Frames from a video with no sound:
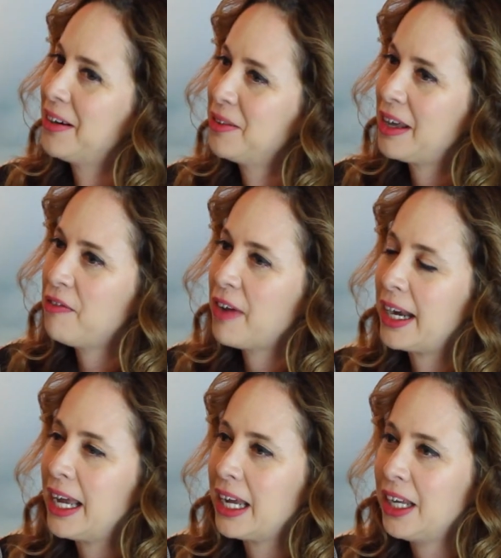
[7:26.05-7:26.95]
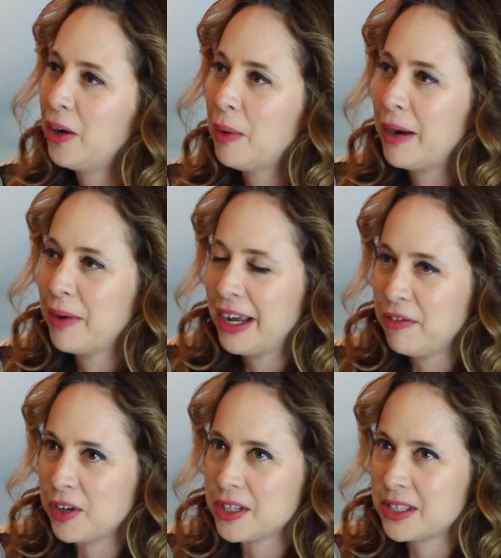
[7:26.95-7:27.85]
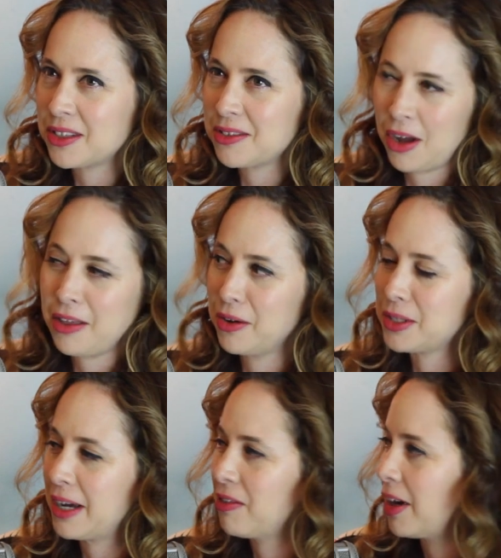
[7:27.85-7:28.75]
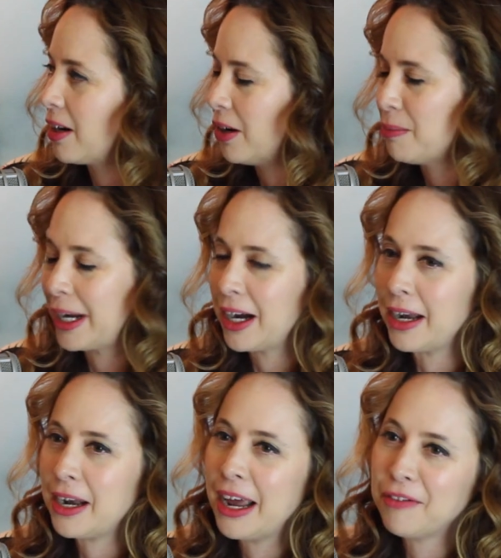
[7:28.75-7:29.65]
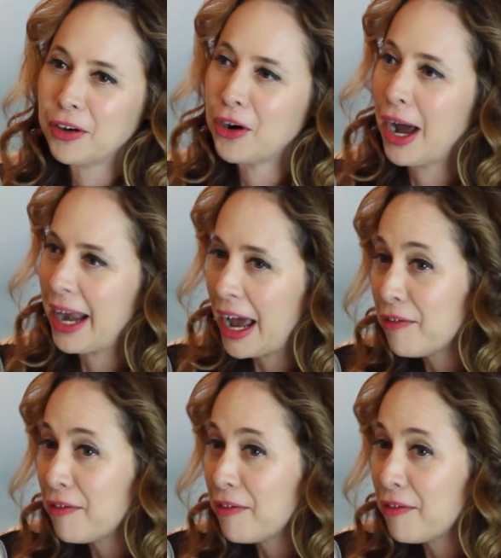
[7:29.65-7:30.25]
Aren't they funny? Yeah. You know what? When I first saw those, I thought, "Oh my god, never, not